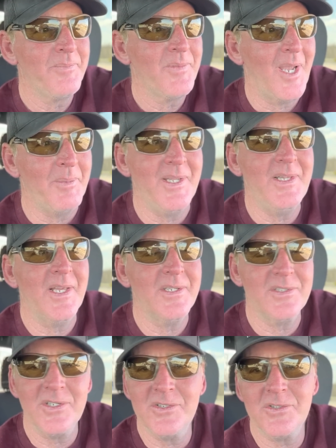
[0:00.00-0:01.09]
I made that
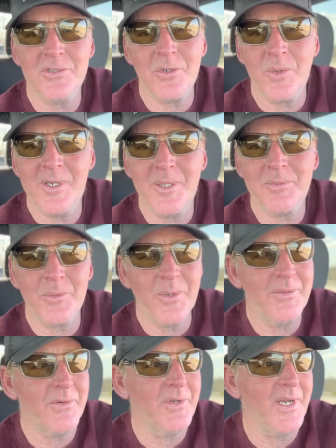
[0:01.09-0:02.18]
decision to run up the
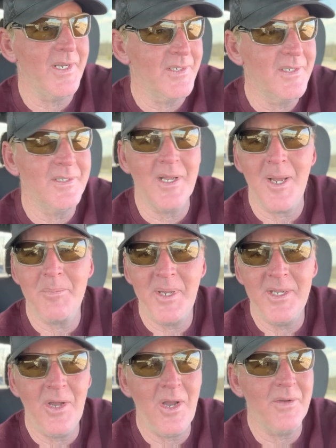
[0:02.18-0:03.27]
river, and it did not
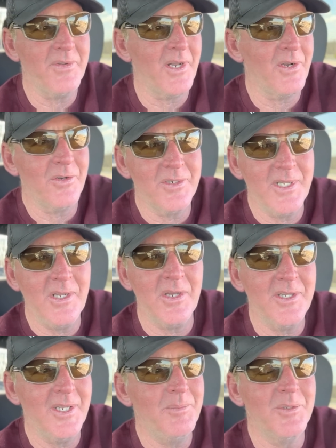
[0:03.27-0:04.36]
pay off. And I heard
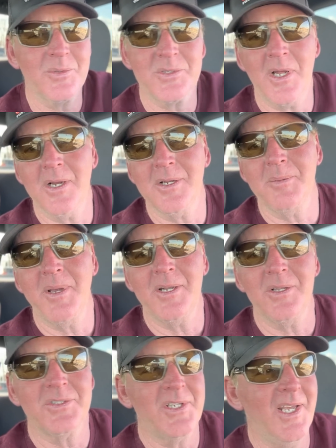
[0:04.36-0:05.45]
Dion Hibden was talking about
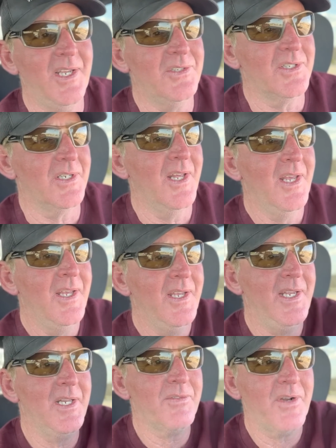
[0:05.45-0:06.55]
on stage that
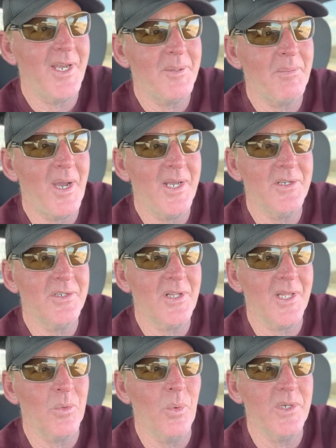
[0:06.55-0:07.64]
he never had a bite until
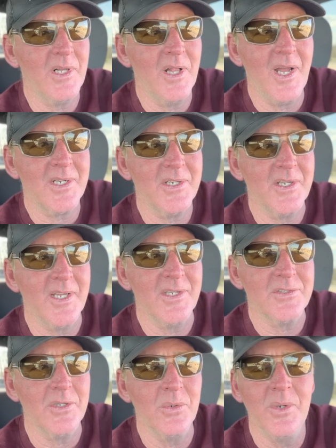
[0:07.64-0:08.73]
like 1 o'clock today.
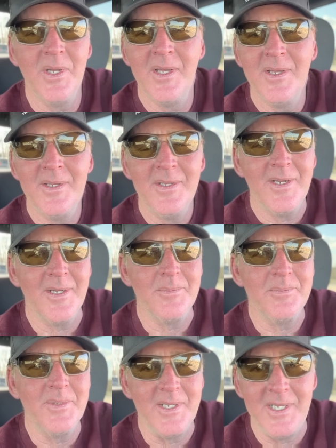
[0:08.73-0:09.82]
So,
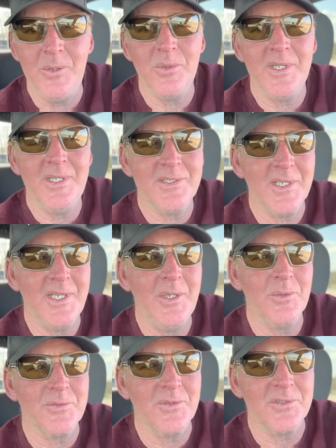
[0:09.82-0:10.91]
and he said he
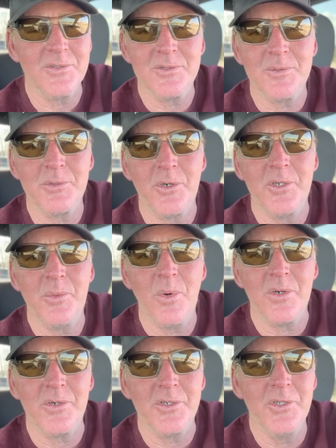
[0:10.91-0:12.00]
was fishing some dirty
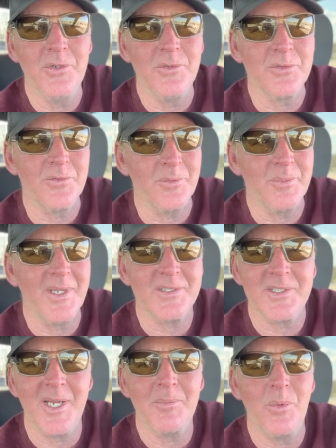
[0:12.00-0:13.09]
water too. So from that
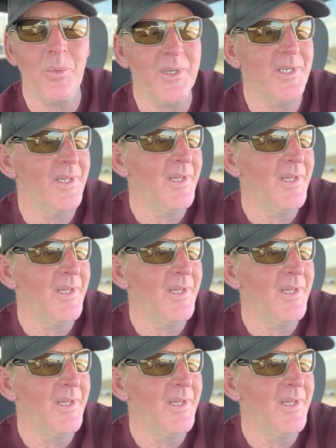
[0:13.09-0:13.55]
standpoint,